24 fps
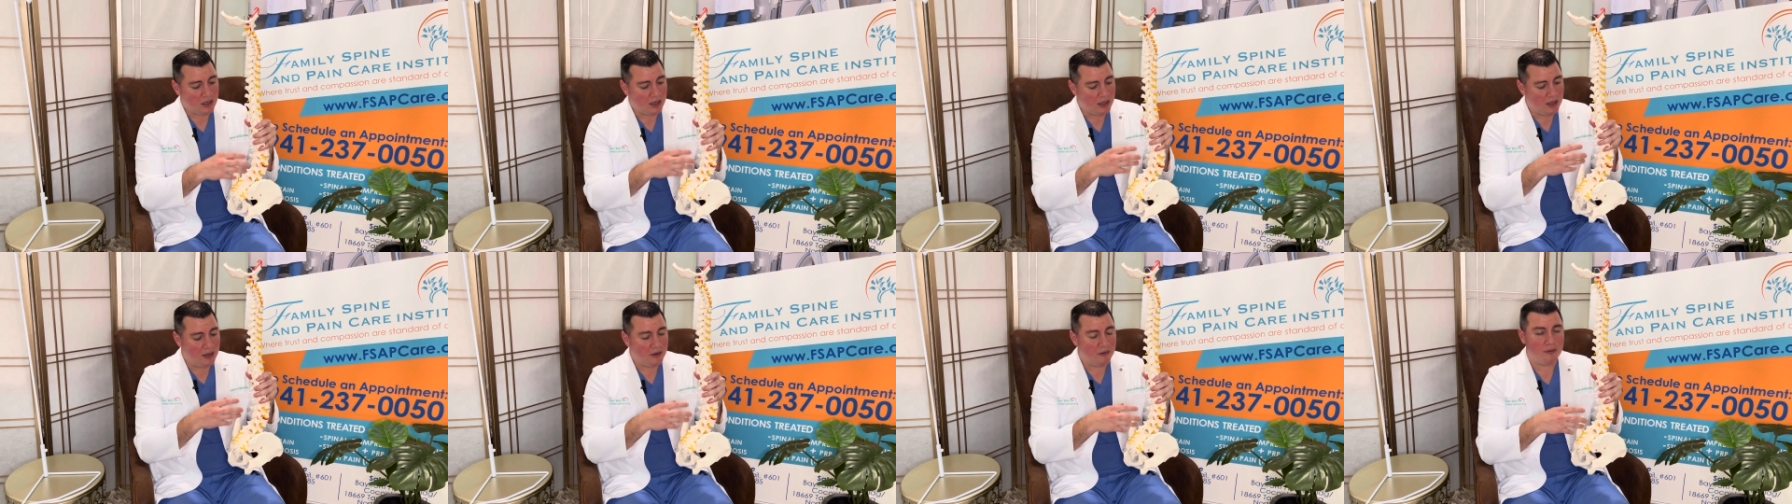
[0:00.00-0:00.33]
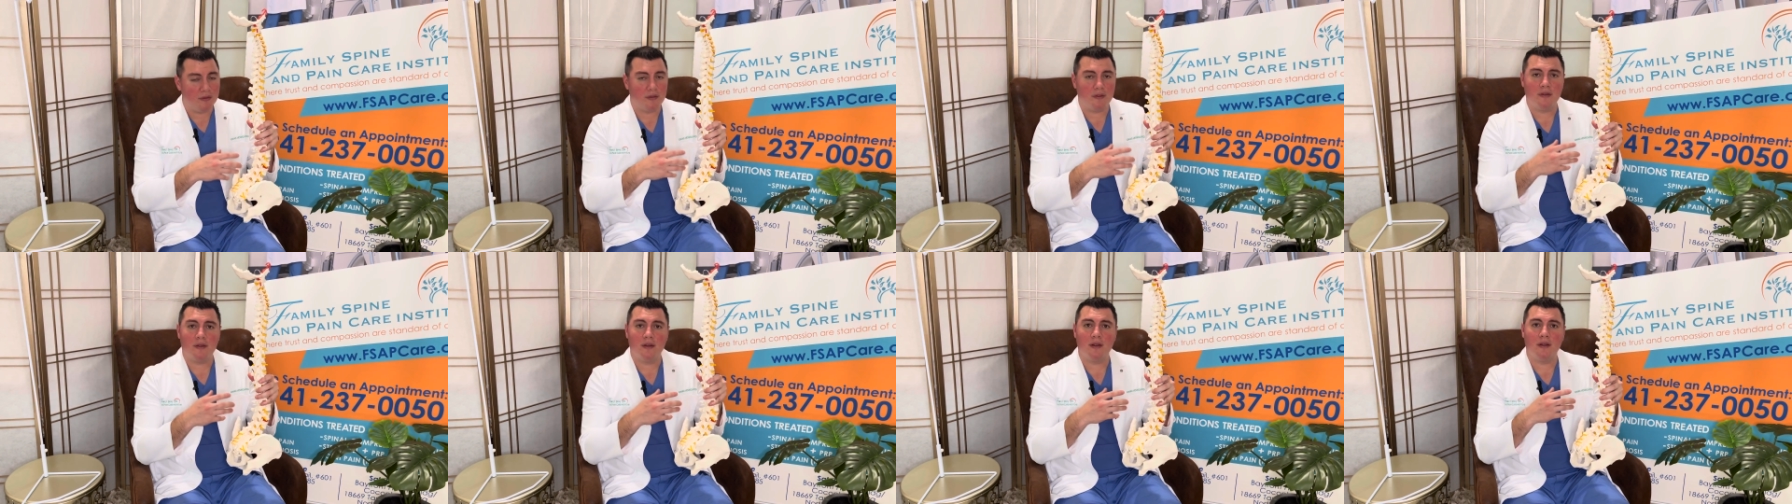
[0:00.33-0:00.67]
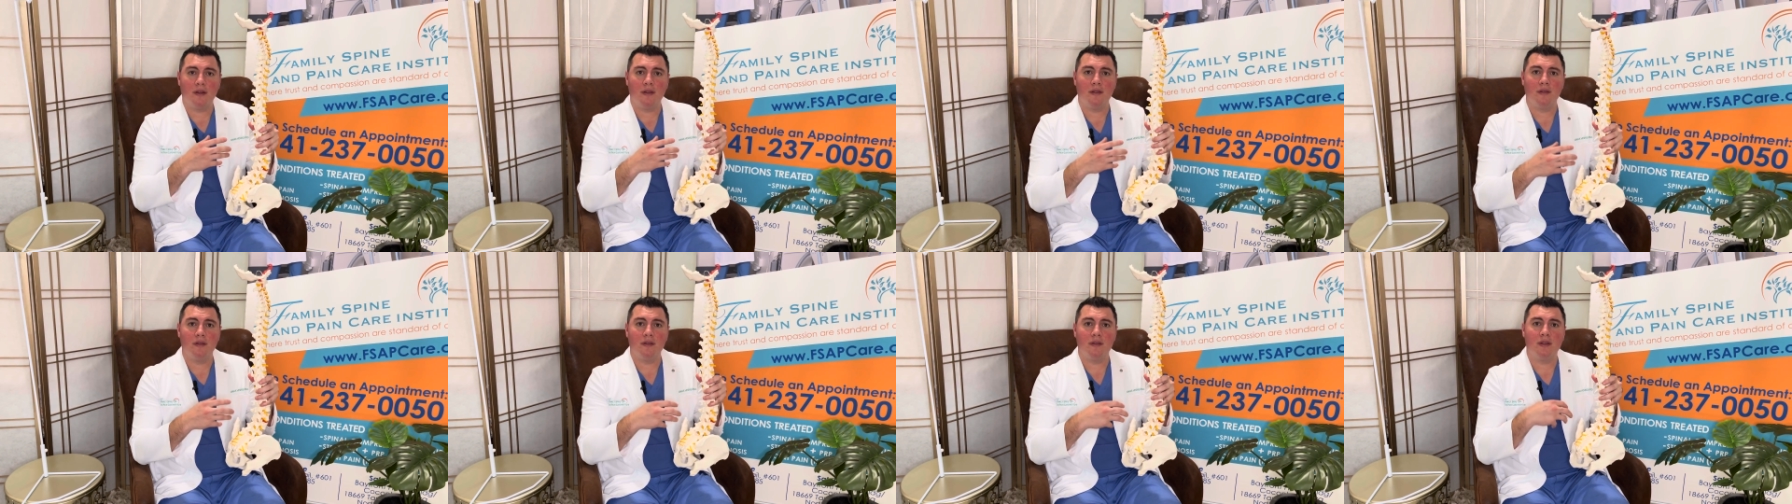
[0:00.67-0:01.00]
If
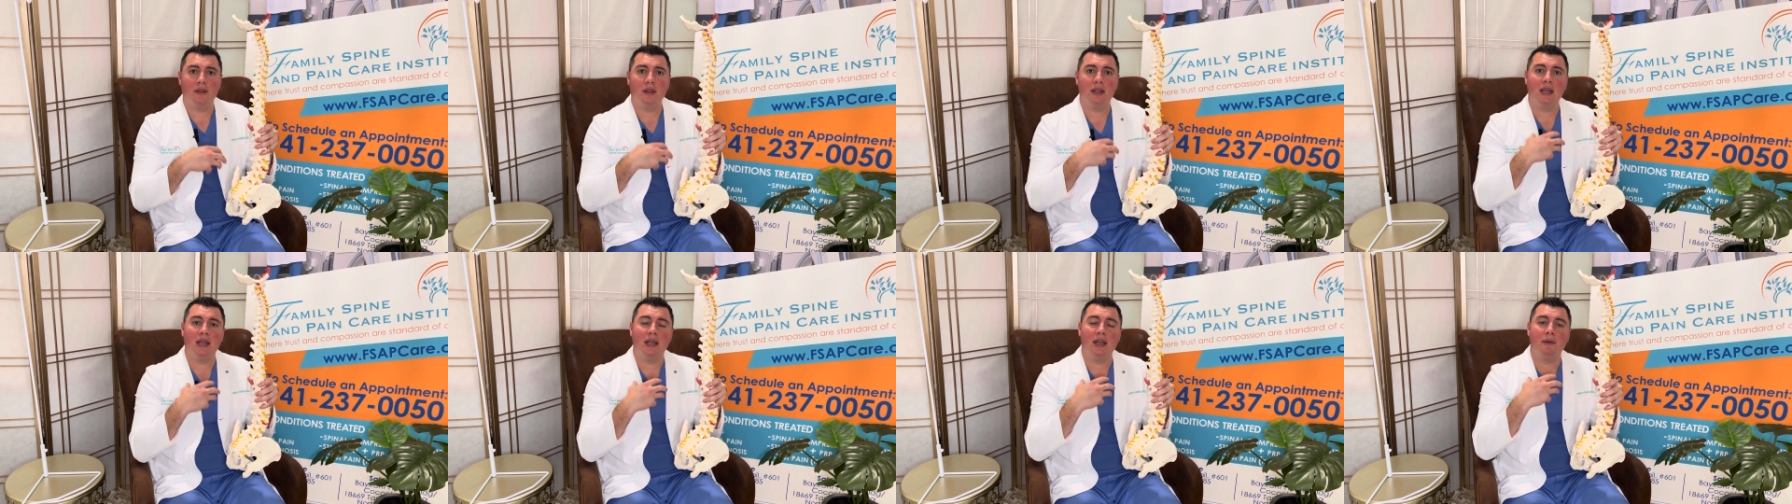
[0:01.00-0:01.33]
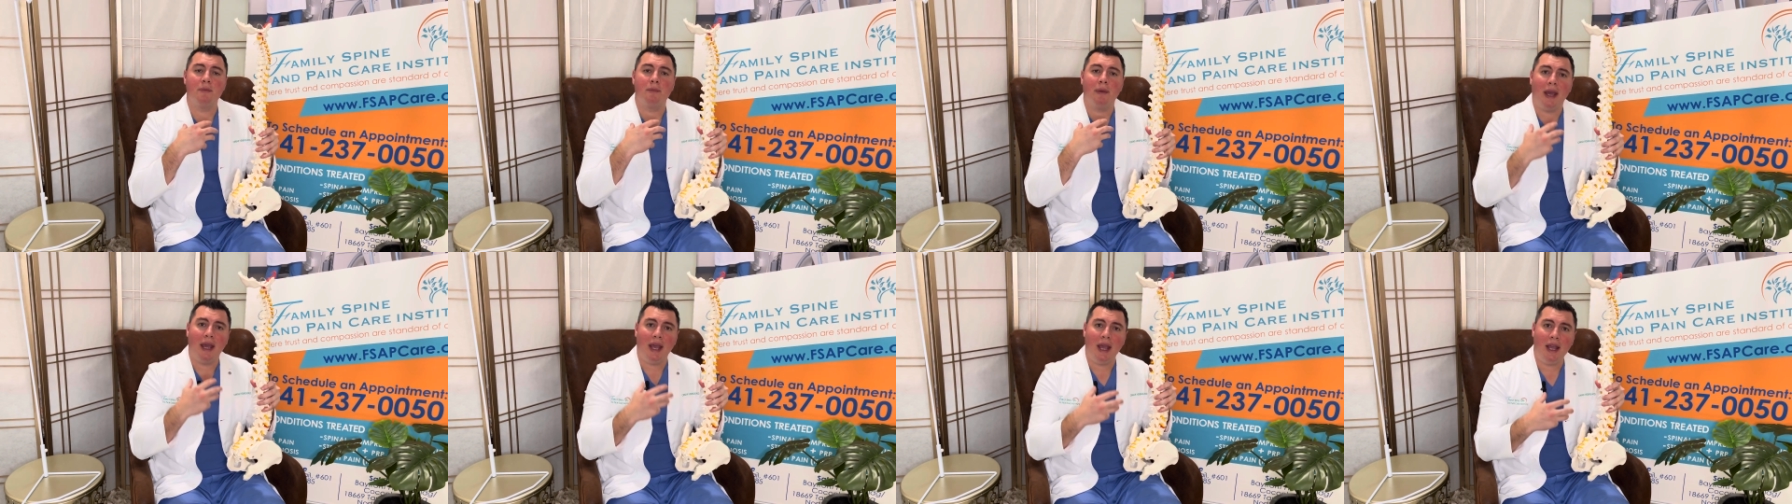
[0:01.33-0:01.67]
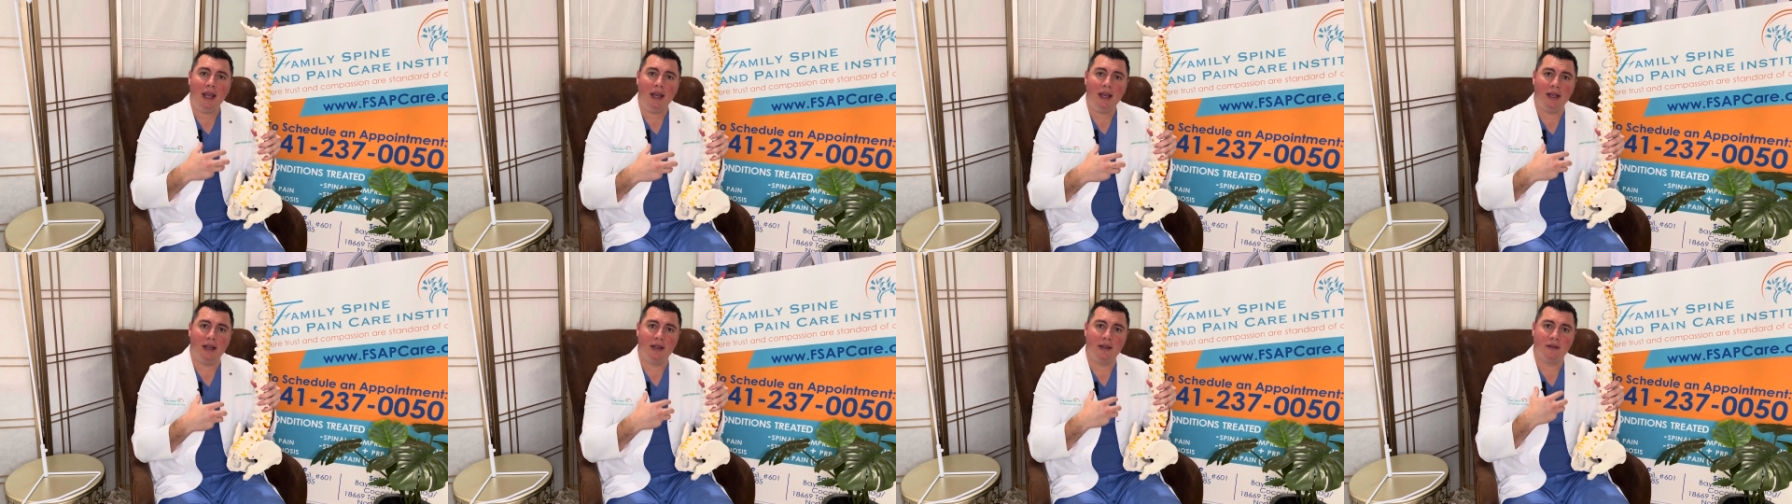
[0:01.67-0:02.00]
the
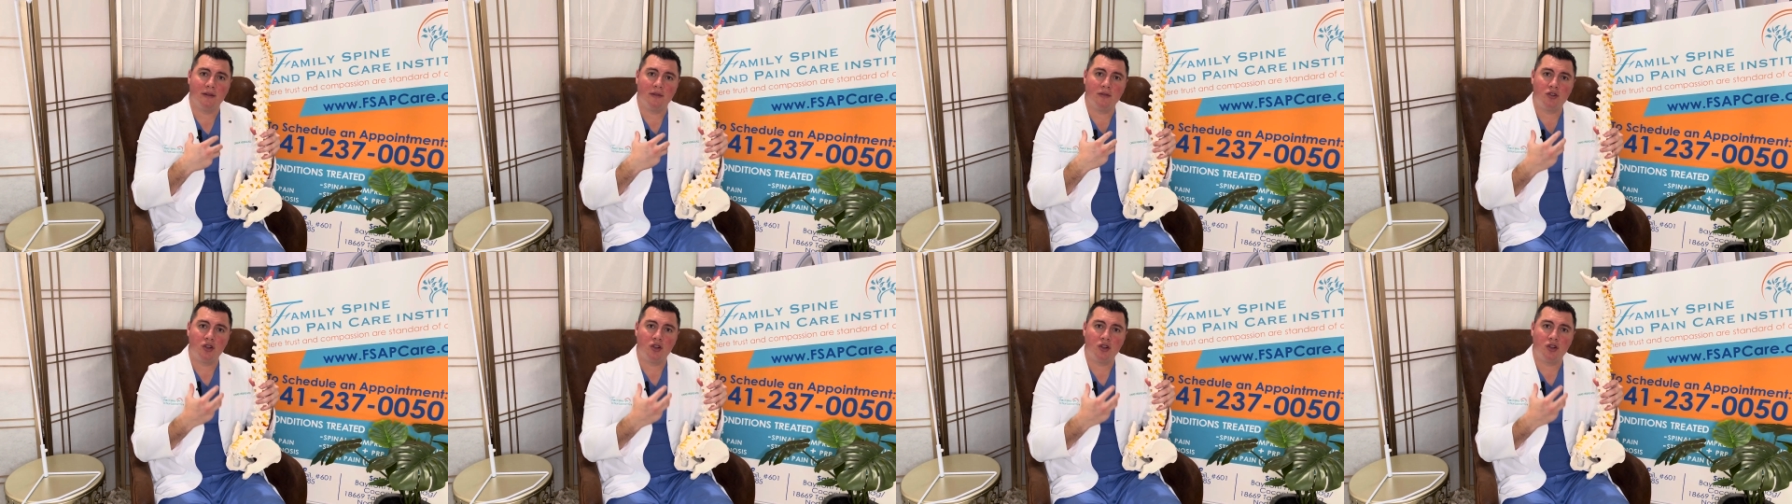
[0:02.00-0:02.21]
pain